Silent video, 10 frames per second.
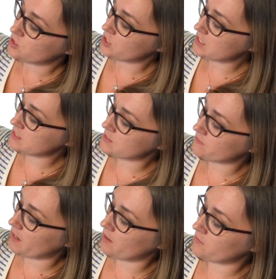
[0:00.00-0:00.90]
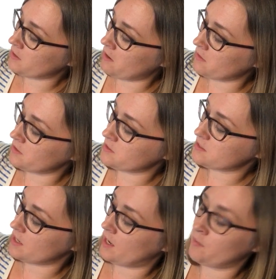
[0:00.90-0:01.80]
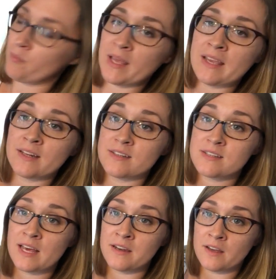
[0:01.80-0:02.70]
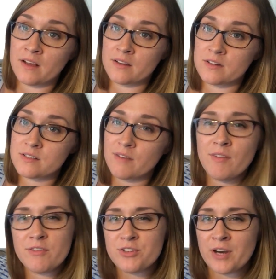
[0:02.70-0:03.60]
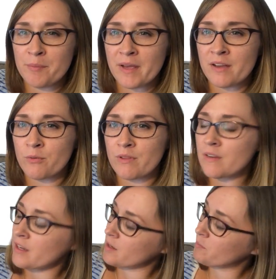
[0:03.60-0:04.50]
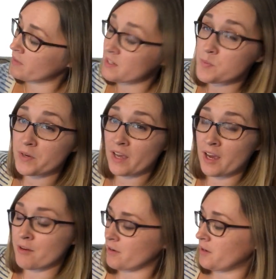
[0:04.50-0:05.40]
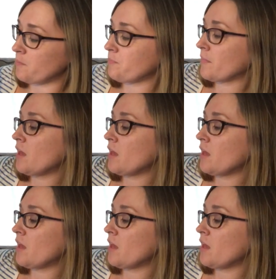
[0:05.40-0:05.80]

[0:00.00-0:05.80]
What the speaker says: Cheese is $5, and bacon is $10. I've never tried bacon with Nina, but that's pretty high for him.